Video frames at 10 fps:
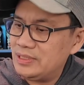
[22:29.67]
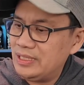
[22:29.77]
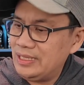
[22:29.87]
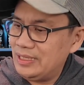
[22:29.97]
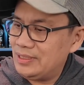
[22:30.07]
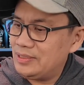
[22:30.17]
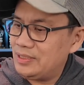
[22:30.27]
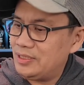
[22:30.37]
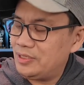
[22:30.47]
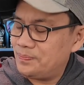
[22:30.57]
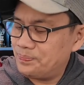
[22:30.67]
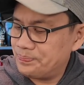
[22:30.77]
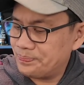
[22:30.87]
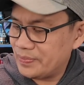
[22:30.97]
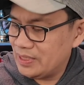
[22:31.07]
And
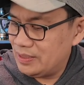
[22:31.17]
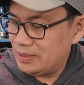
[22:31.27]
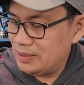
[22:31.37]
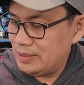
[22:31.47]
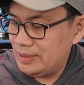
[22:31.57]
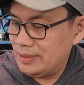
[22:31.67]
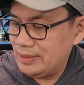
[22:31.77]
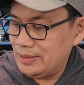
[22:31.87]
I